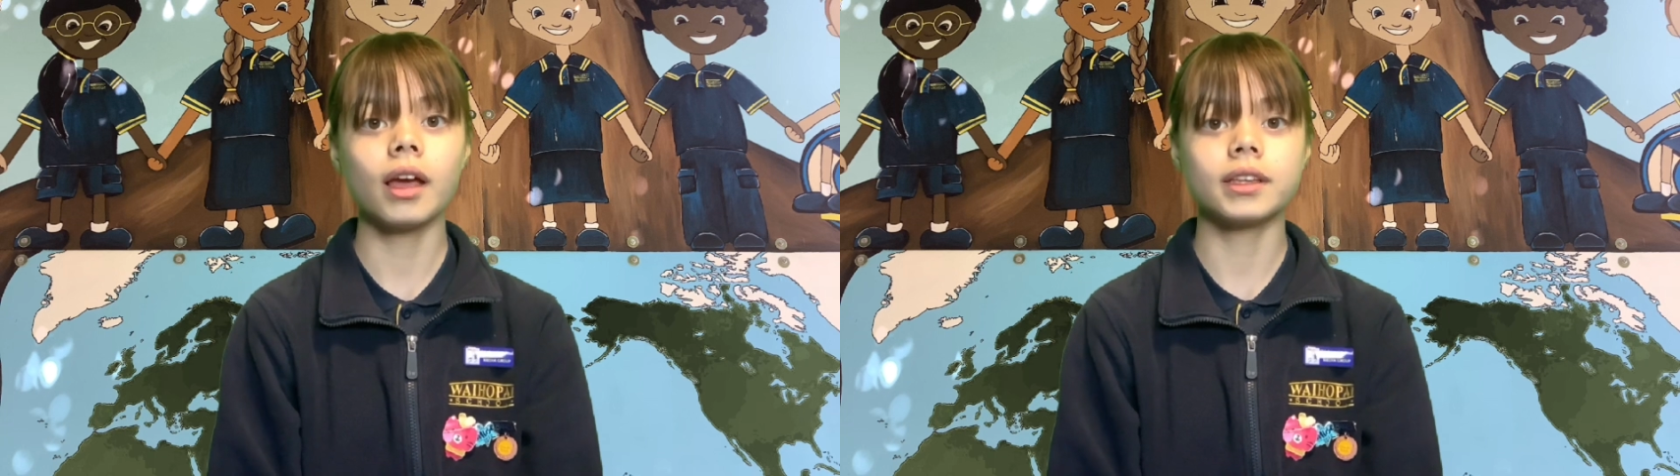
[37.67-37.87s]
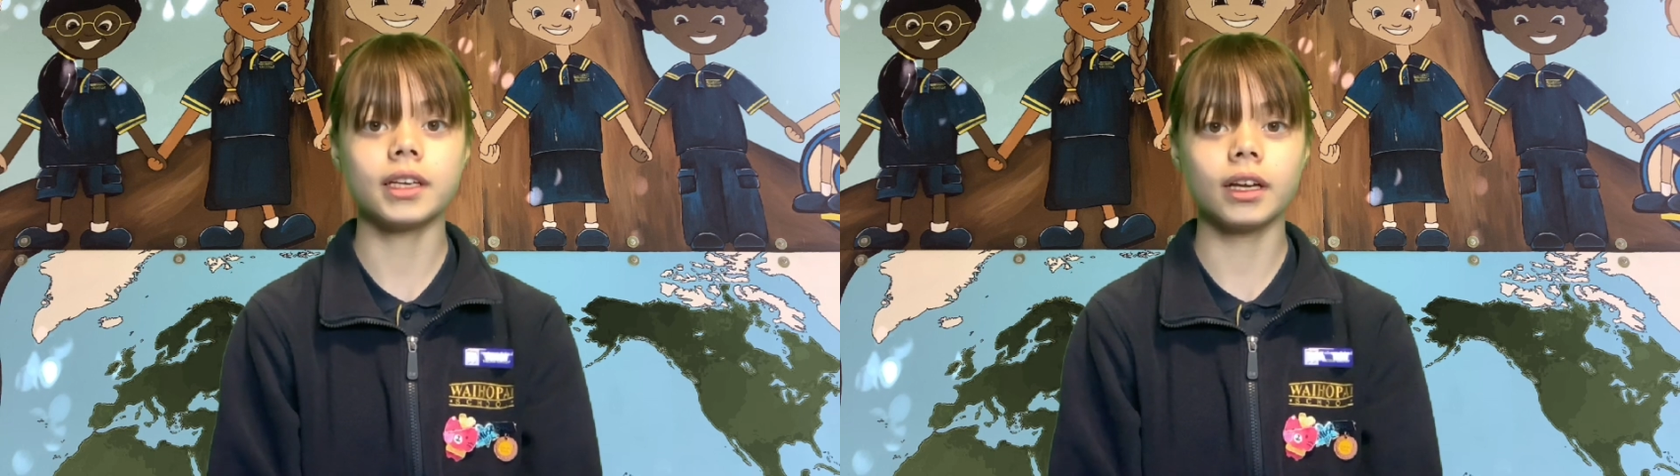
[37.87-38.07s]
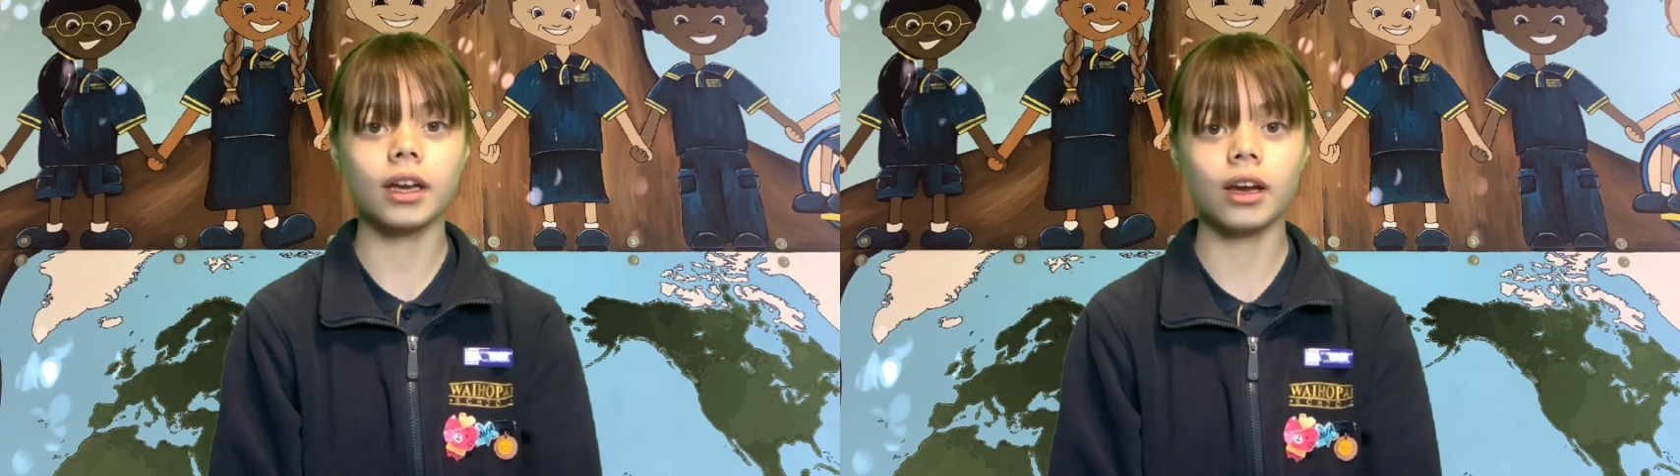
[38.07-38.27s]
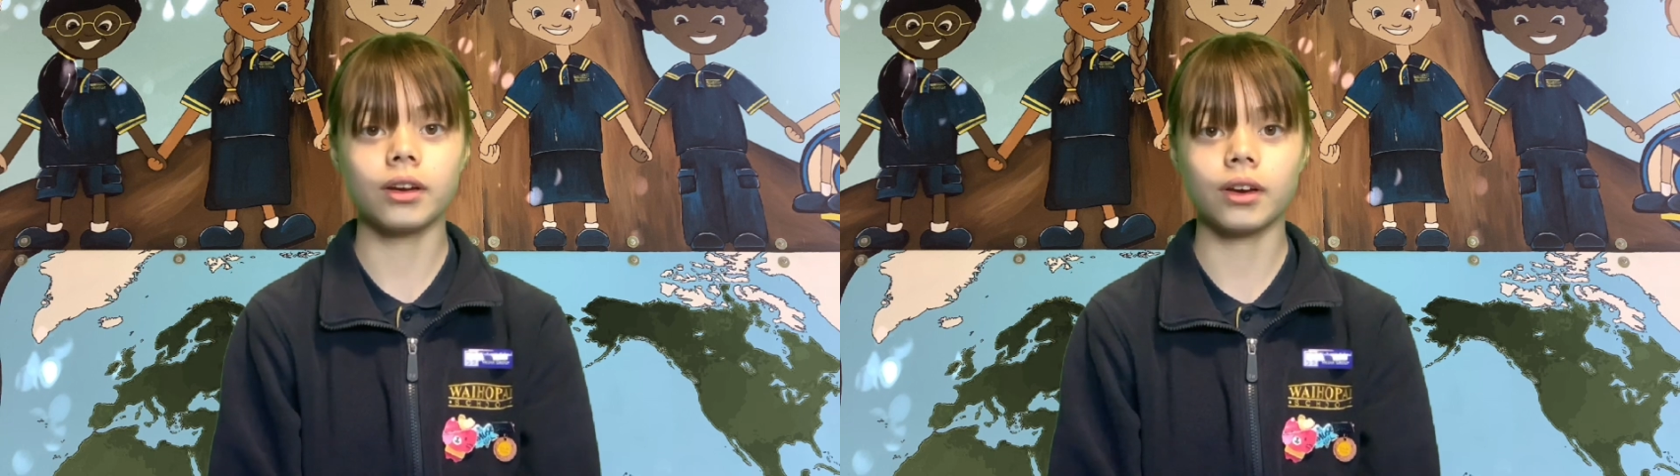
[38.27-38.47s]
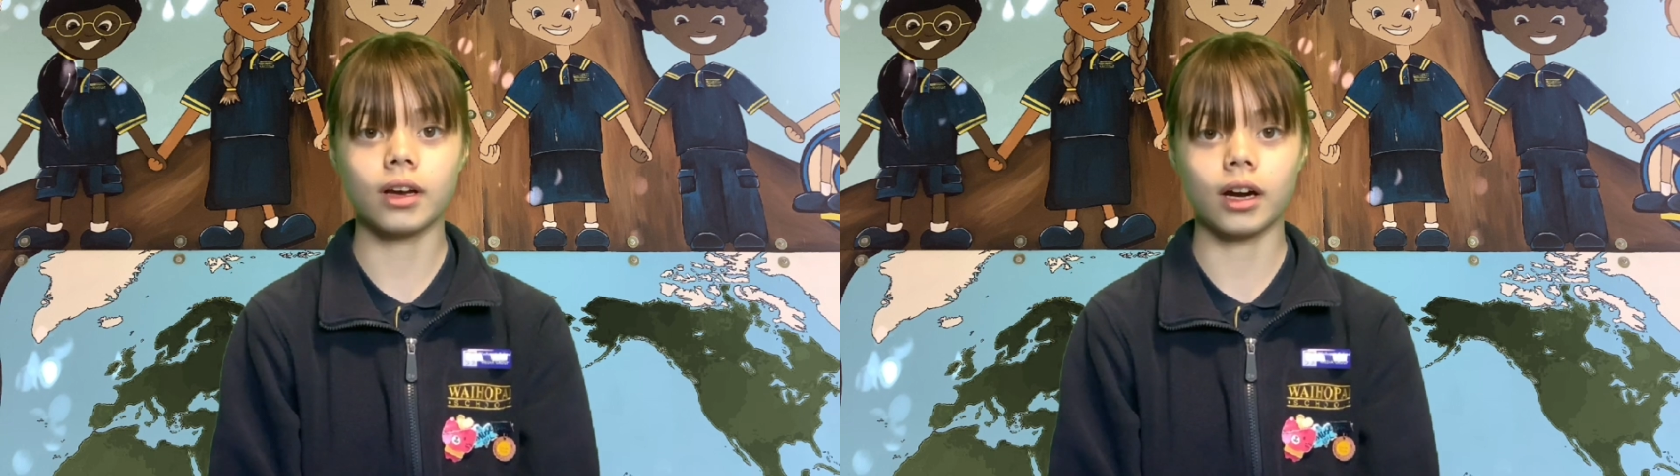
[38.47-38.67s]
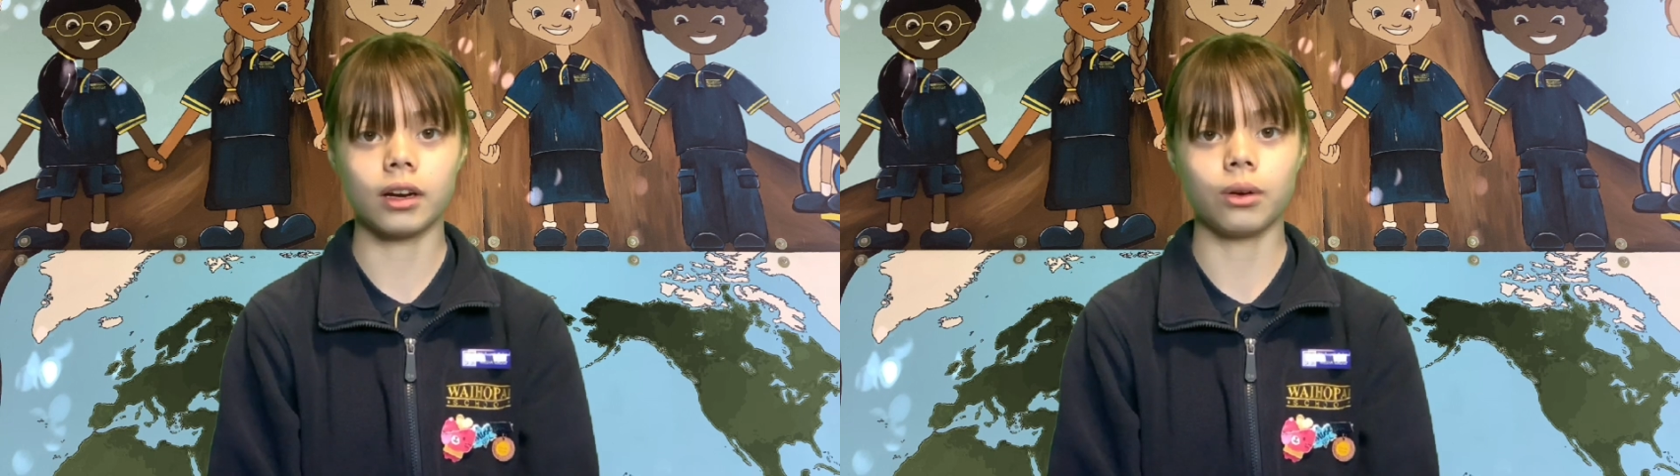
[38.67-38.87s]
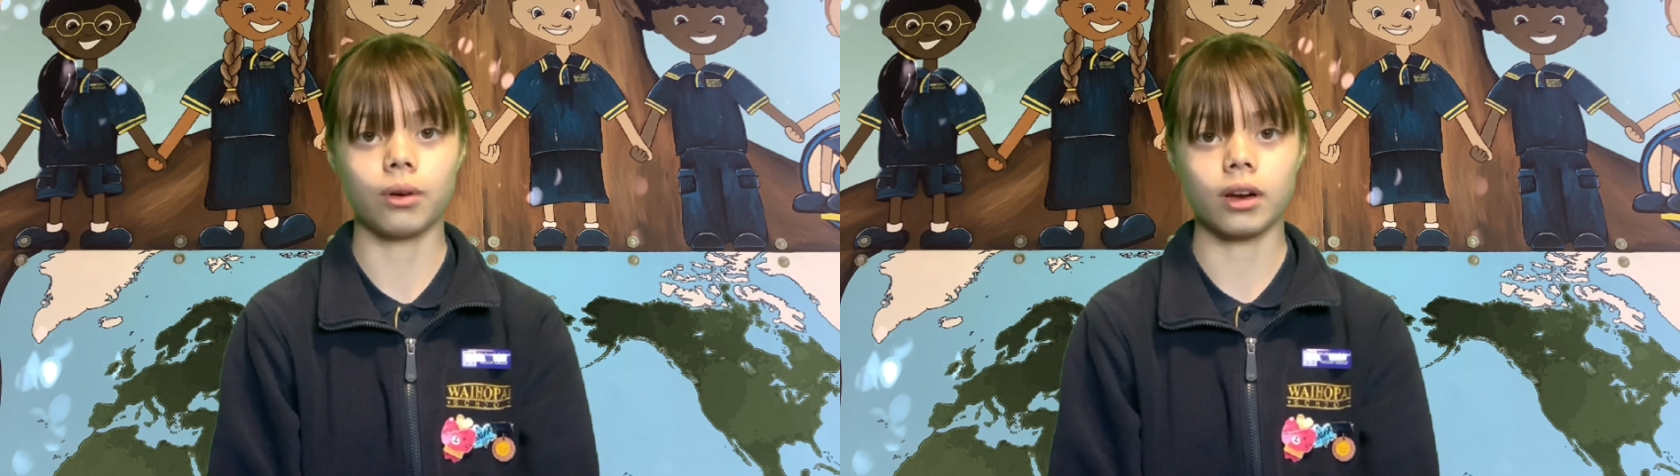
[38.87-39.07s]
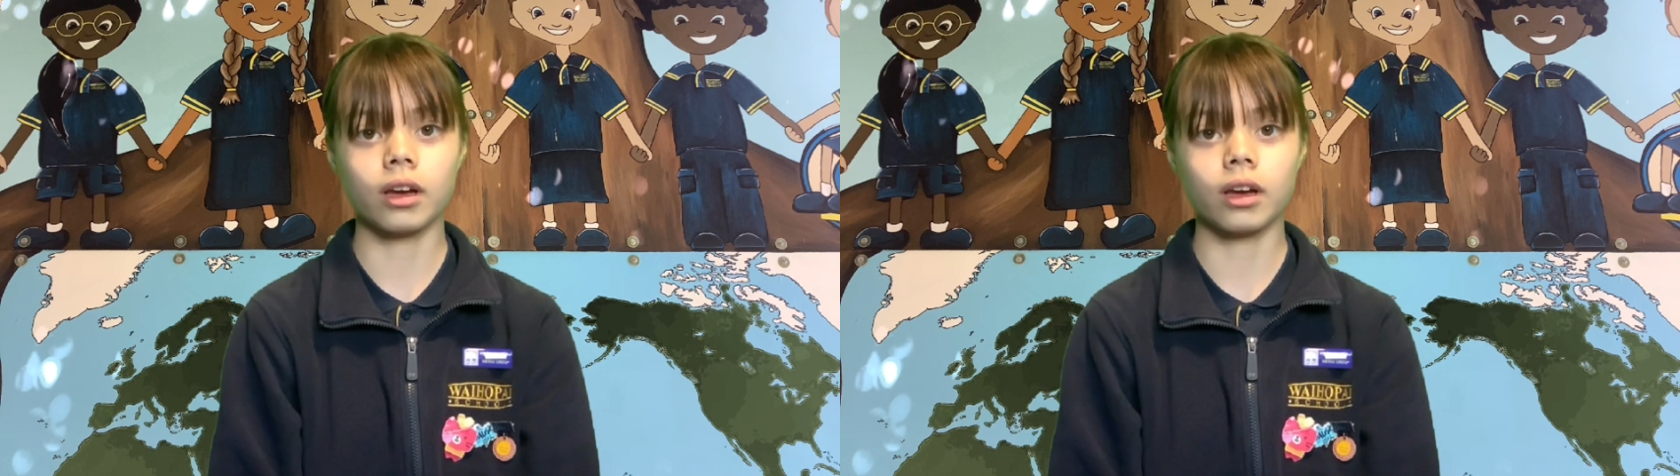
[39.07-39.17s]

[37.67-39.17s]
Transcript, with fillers: Tēnā koutou katoa.